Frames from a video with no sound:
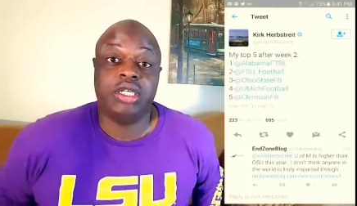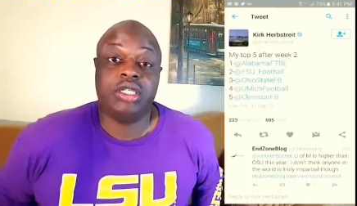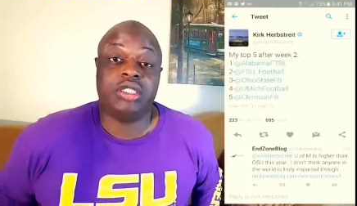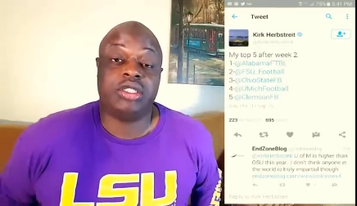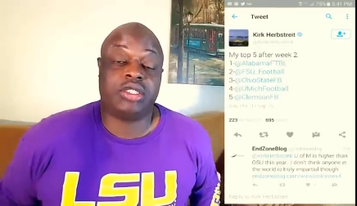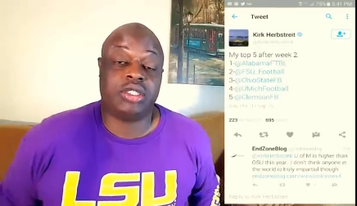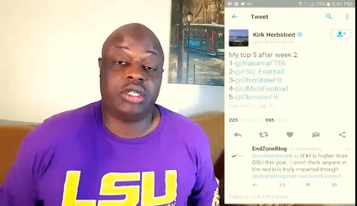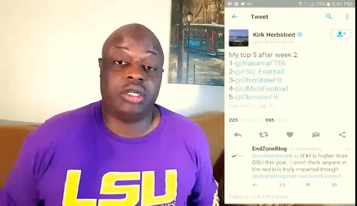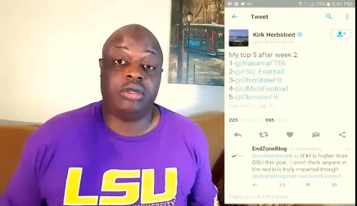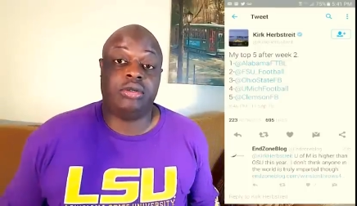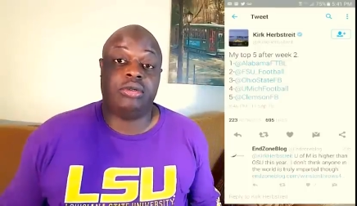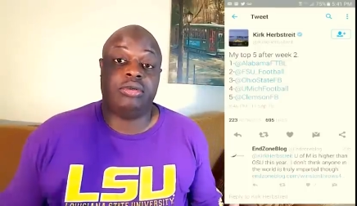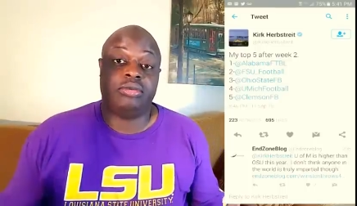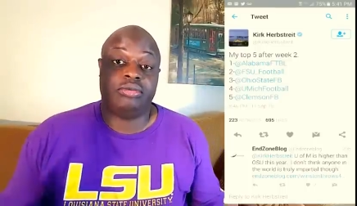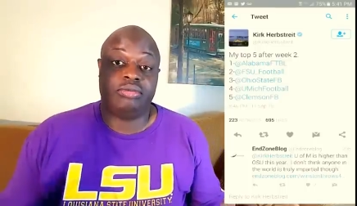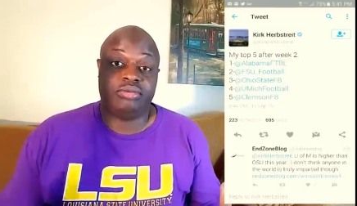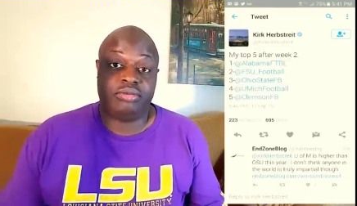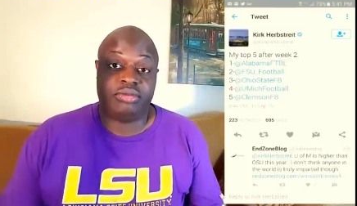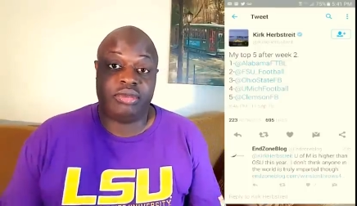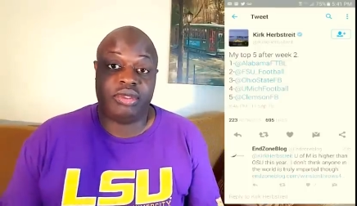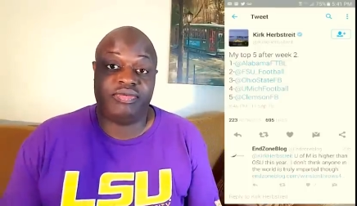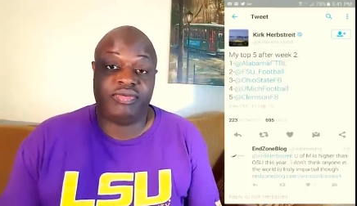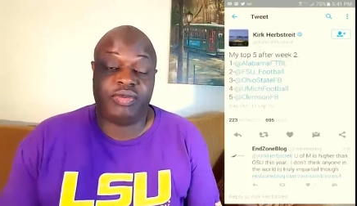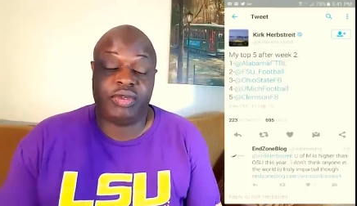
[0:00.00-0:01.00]
So
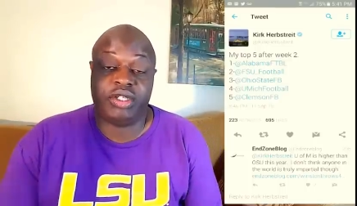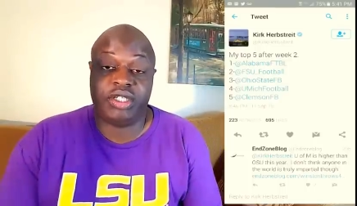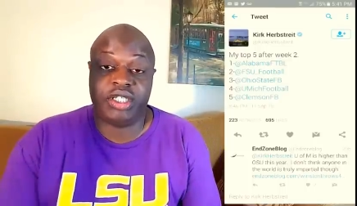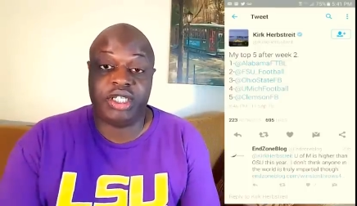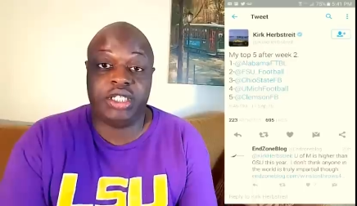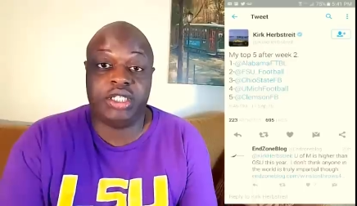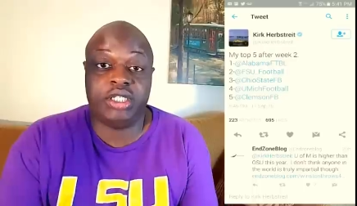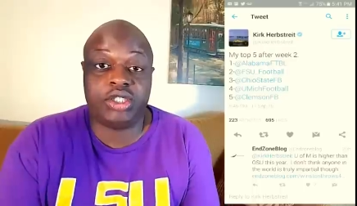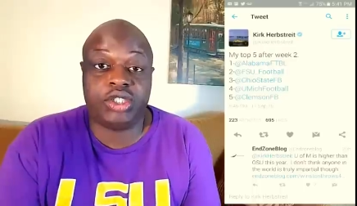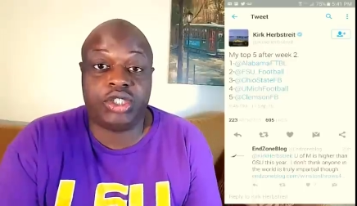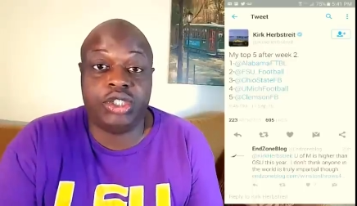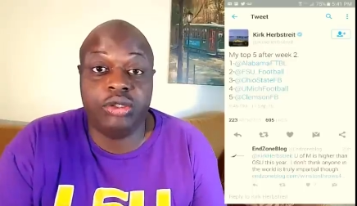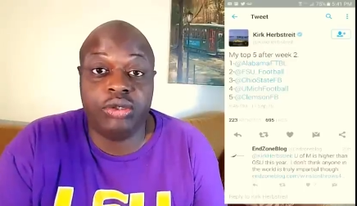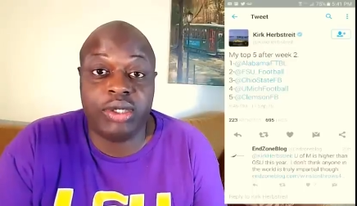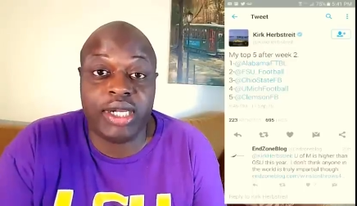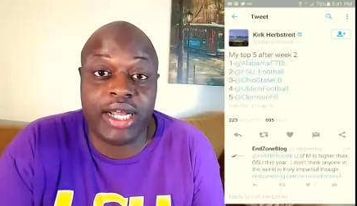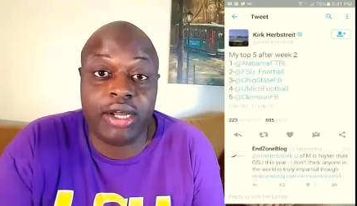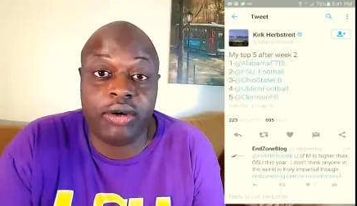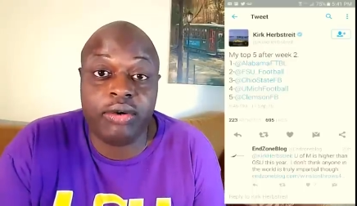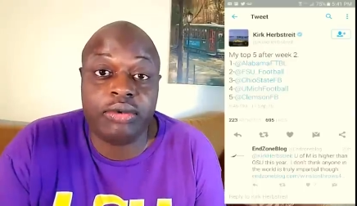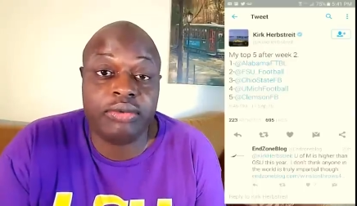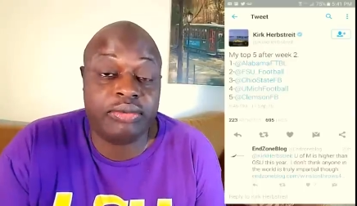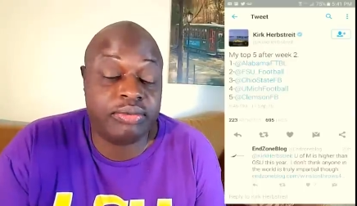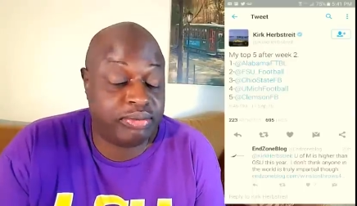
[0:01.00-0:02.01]
if we are gonna get in the
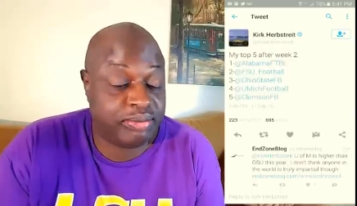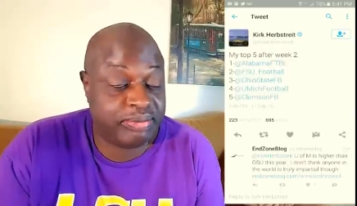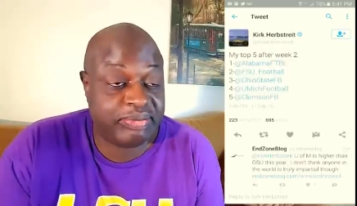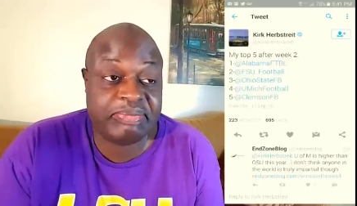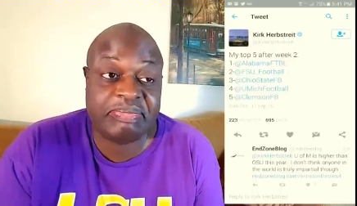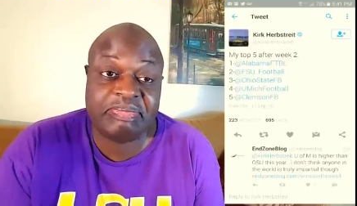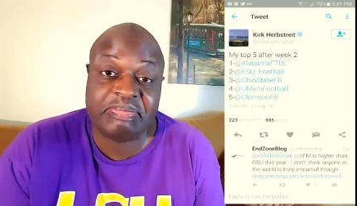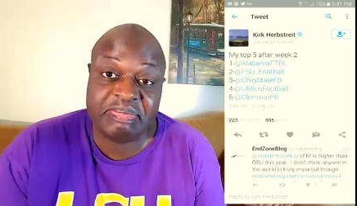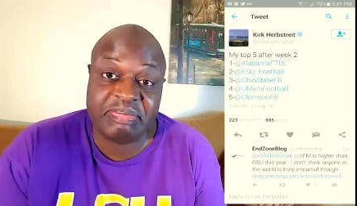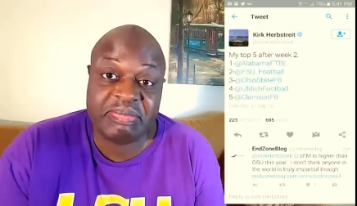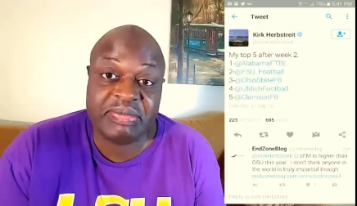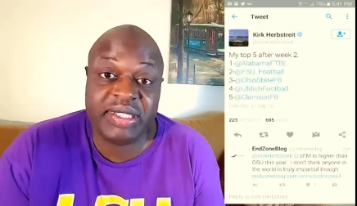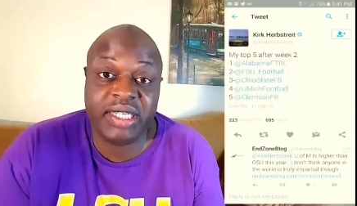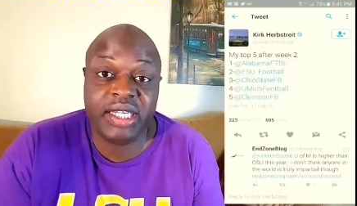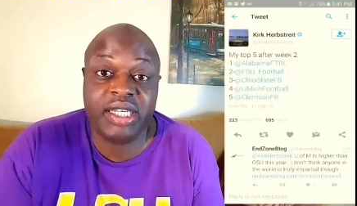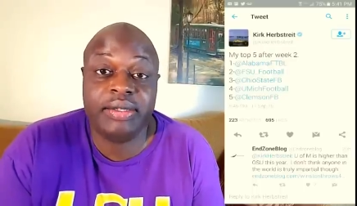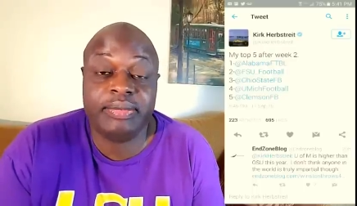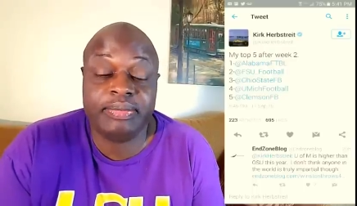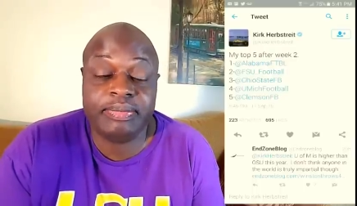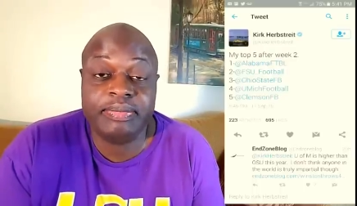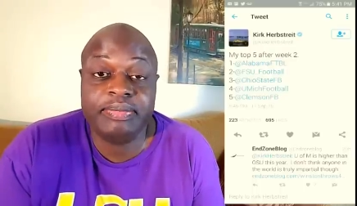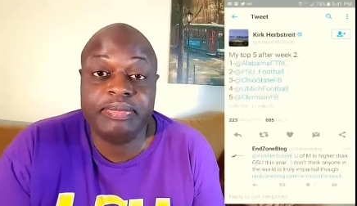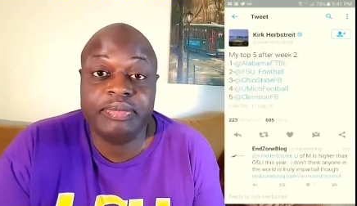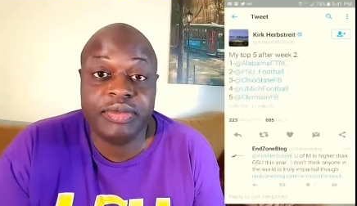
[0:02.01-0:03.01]
shootout,
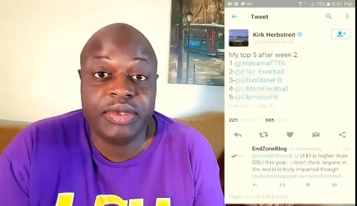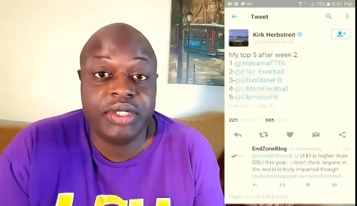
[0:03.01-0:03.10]
yep.